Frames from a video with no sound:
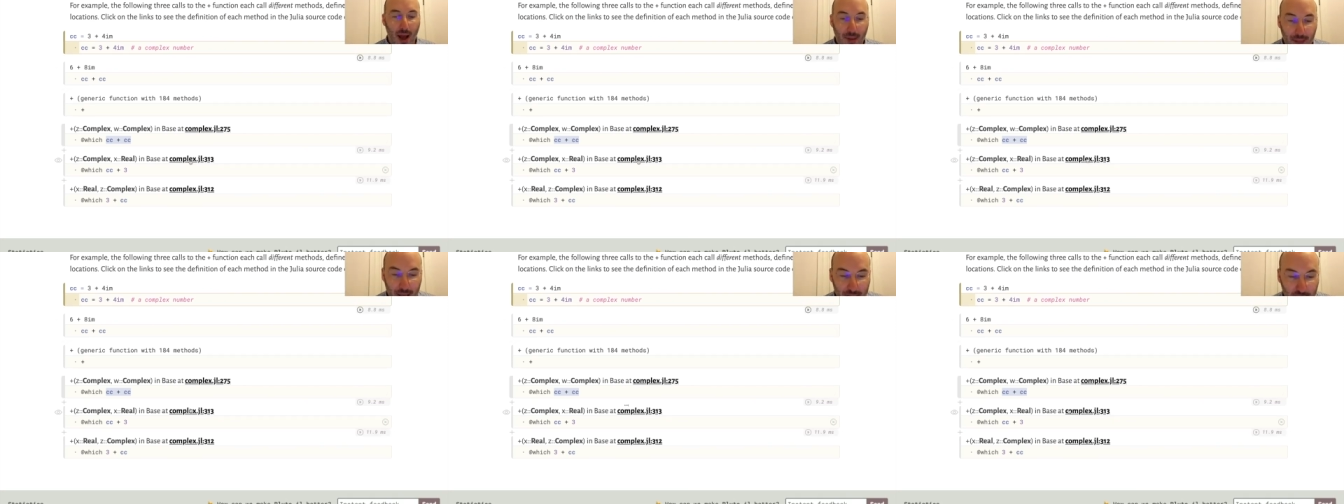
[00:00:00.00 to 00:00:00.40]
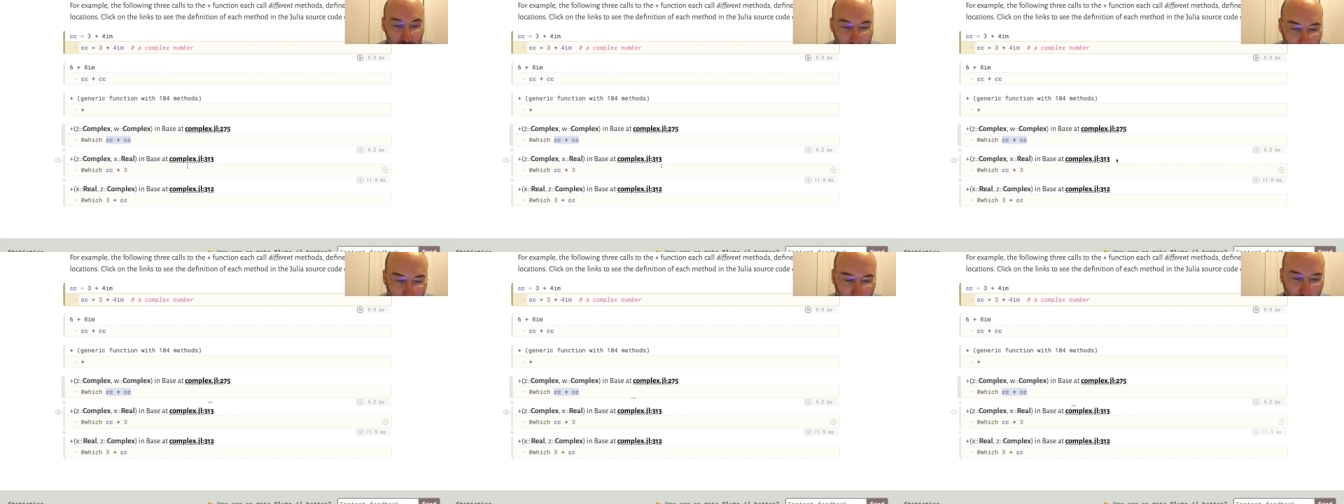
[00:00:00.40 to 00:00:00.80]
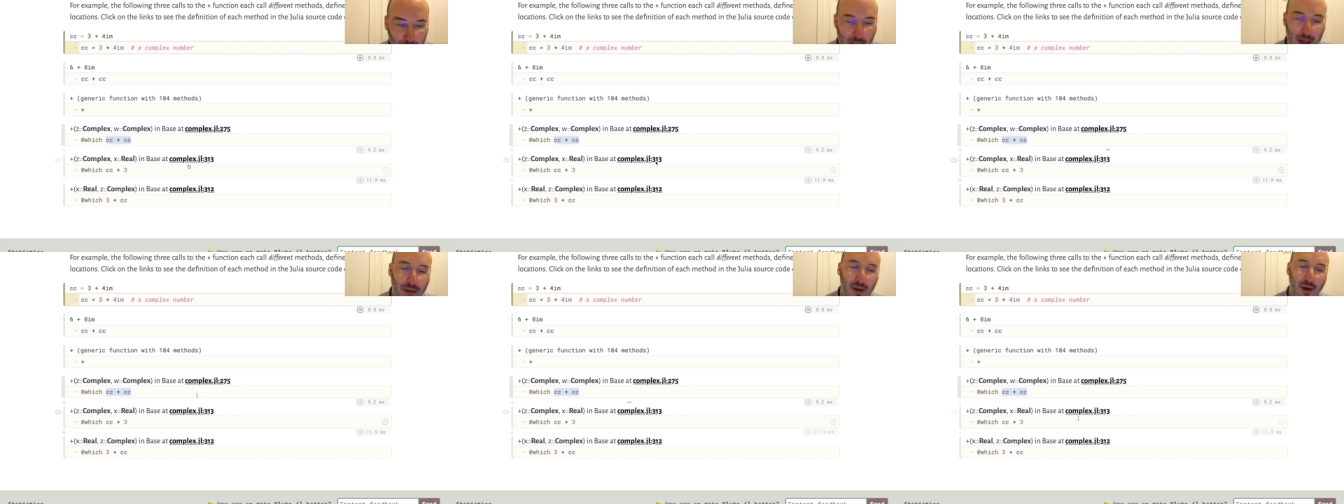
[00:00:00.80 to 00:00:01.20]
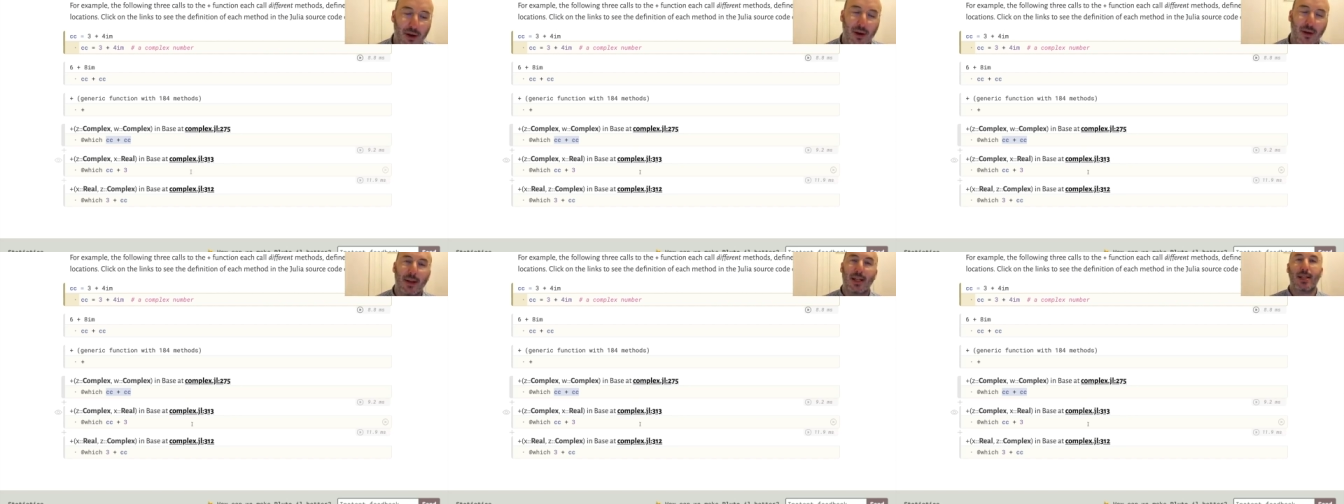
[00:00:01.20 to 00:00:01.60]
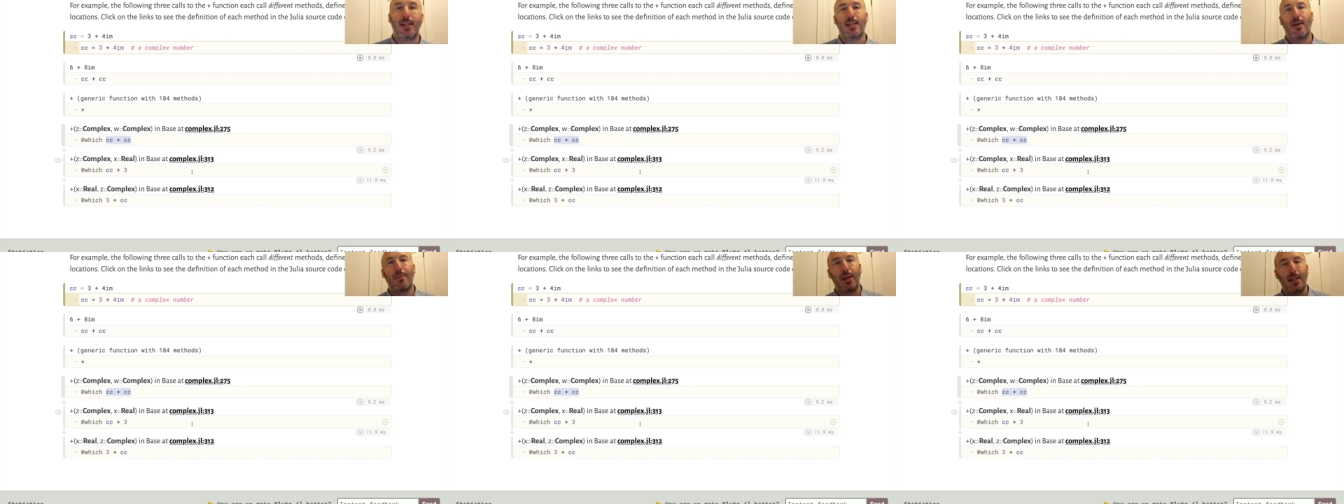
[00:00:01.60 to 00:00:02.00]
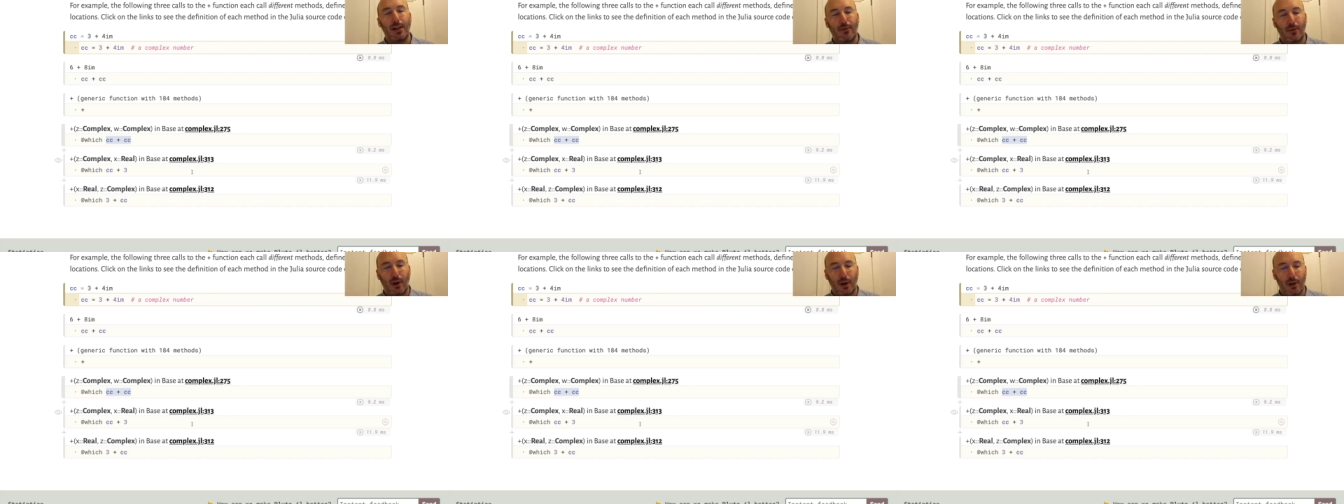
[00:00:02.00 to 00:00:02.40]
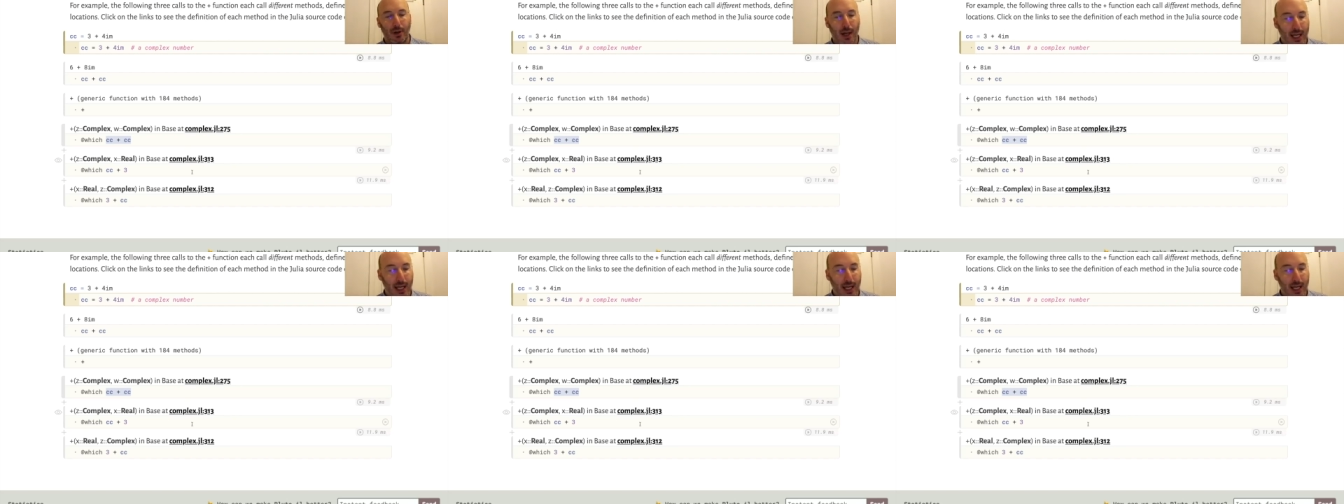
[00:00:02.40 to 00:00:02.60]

there's a different method that does something different.